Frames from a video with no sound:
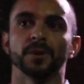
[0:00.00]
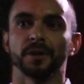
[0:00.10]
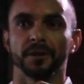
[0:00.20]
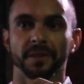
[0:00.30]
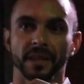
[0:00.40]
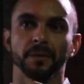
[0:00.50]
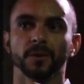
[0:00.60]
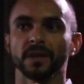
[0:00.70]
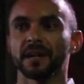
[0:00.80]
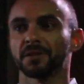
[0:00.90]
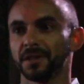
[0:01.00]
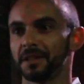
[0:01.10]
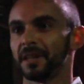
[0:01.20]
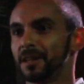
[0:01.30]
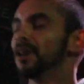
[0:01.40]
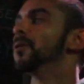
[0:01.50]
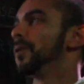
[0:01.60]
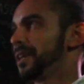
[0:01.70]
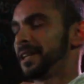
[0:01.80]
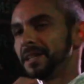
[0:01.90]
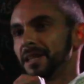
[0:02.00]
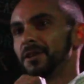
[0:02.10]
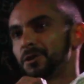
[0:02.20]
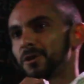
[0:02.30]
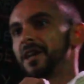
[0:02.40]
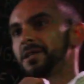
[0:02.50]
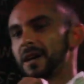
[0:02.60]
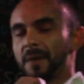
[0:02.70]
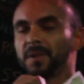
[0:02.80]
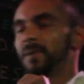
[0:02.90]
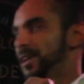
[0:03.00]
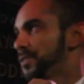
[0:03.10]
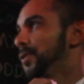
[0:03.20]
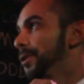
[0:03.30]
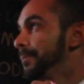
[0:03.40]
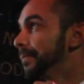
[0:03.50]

where they know what it is that you're trying to optimize for.